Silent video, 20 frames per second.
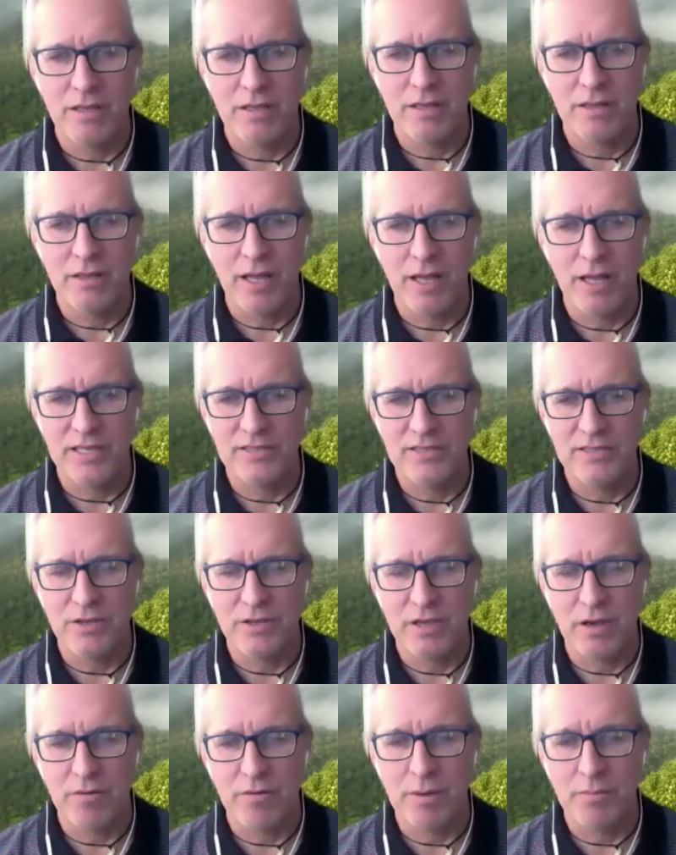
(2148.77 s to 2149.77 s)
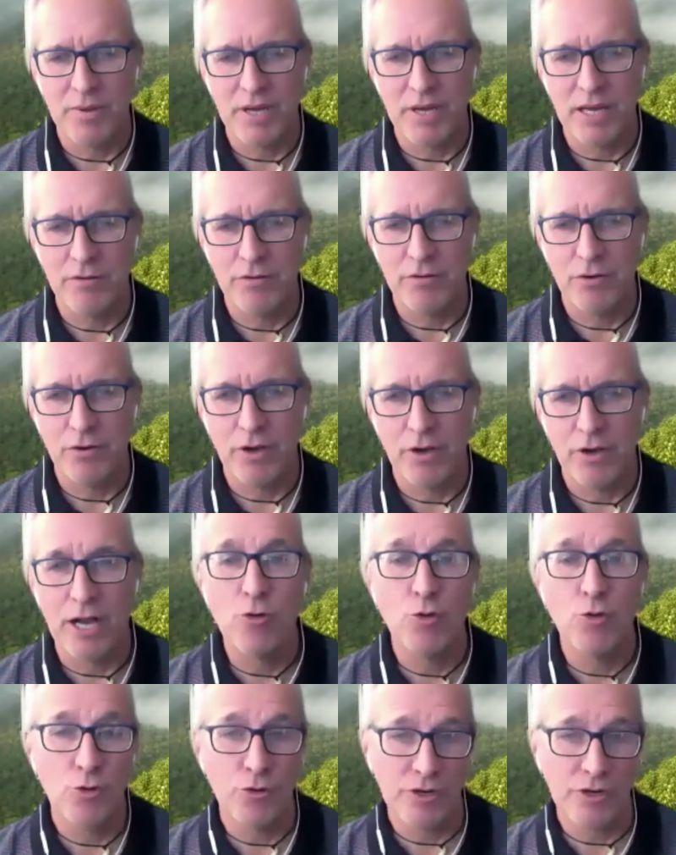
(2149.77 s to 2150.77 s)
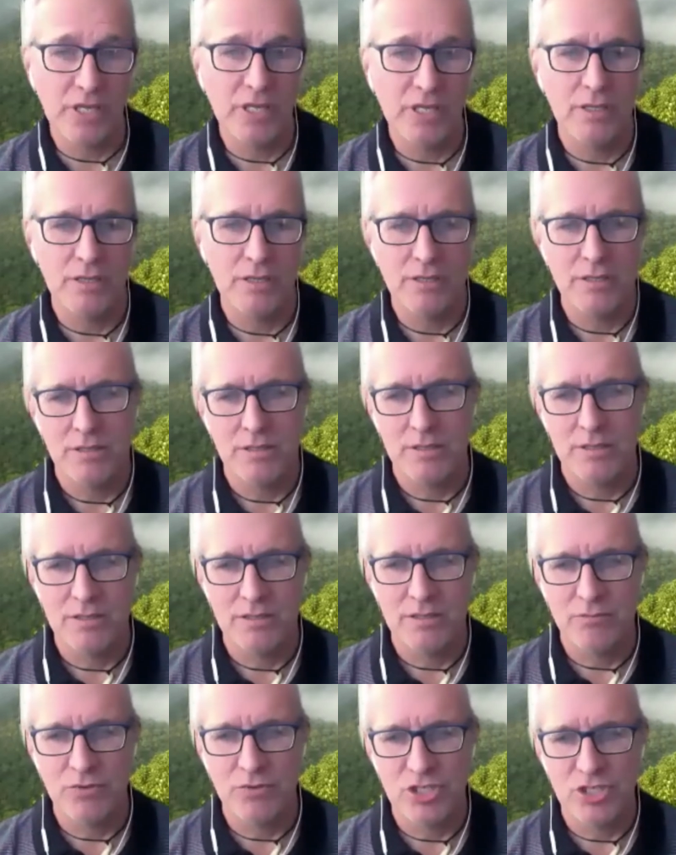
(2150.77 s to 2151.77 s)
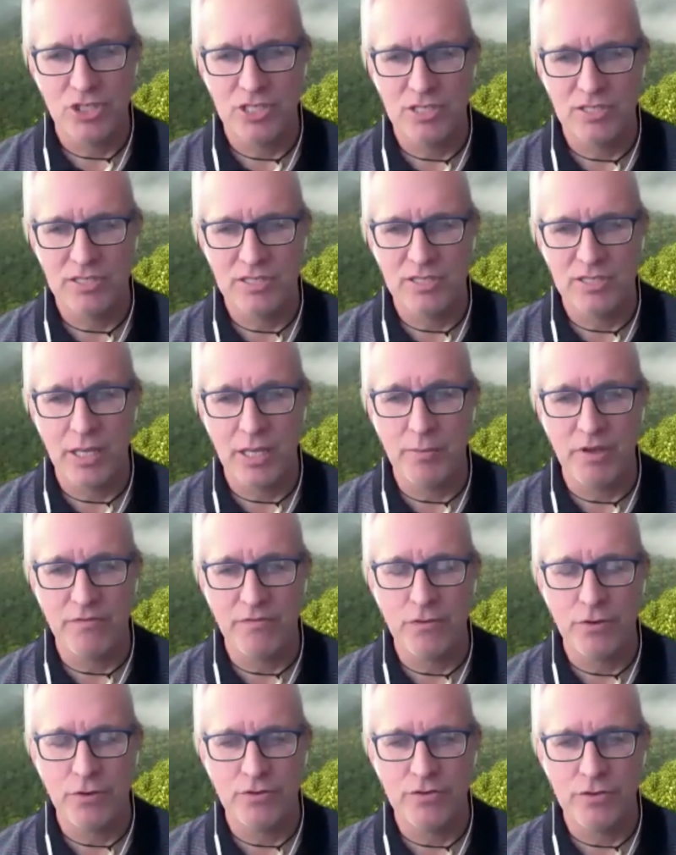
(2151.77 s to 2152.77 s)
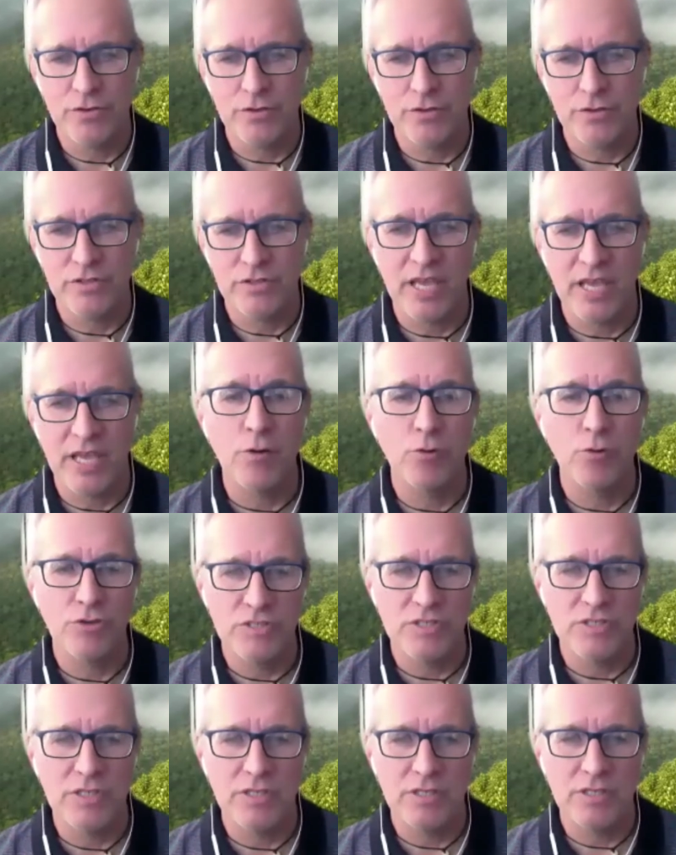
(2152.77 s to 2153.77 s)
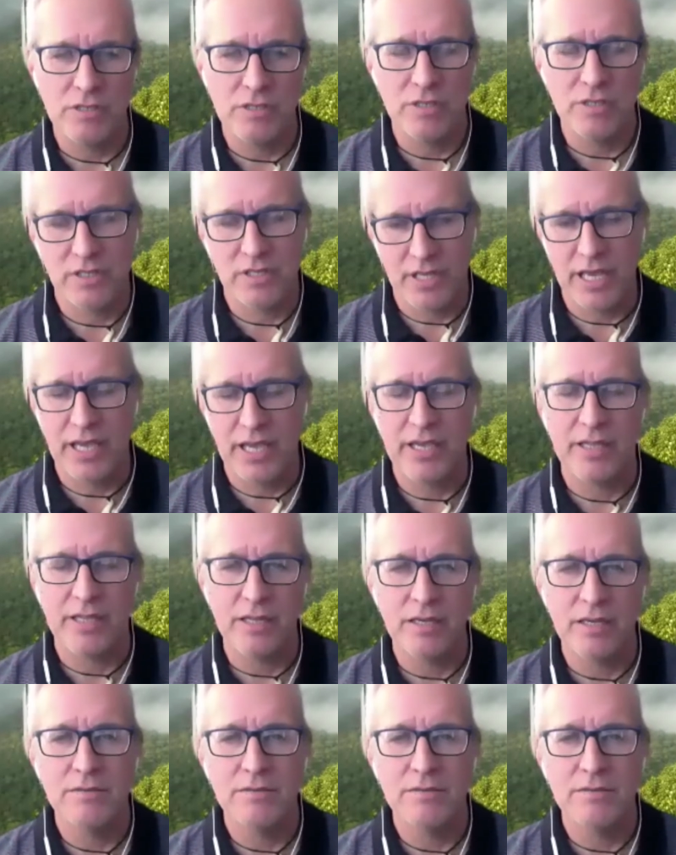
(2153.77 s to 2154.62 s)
as a Carapace acuri, which is named after the agouti in Guyana.